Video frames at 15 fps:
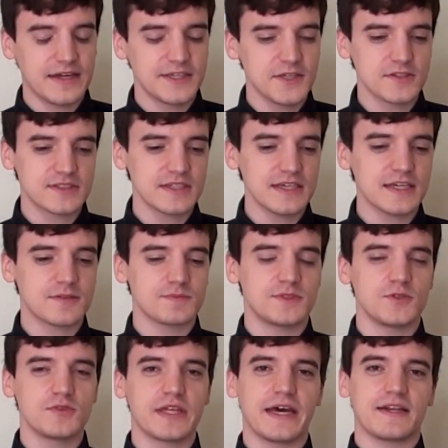You see him
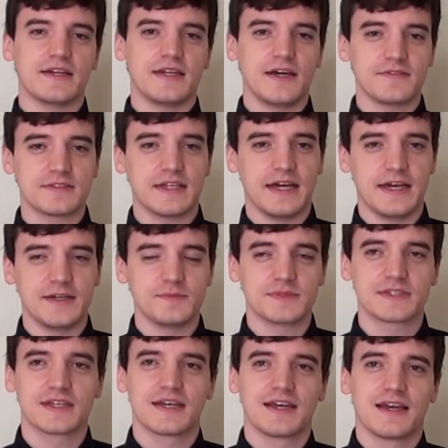do that enough
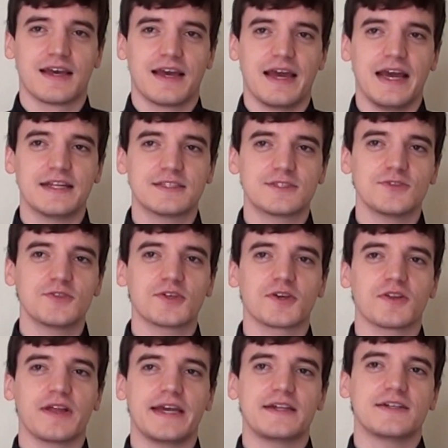times, and sooner or
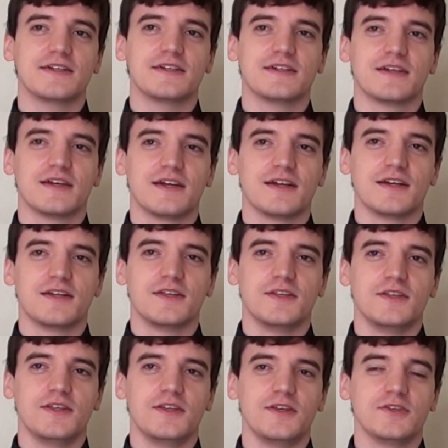later,
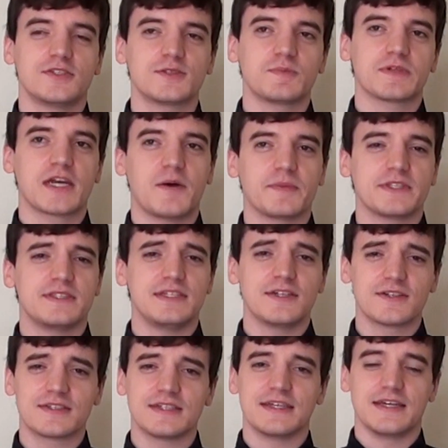you just become
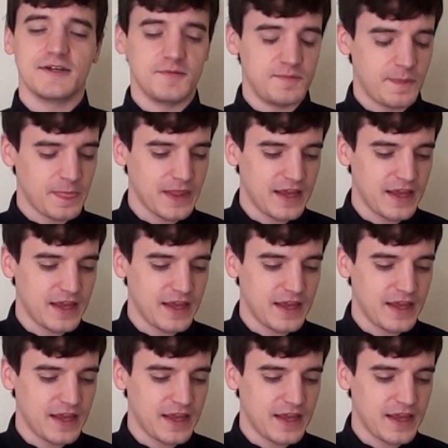endeared to him.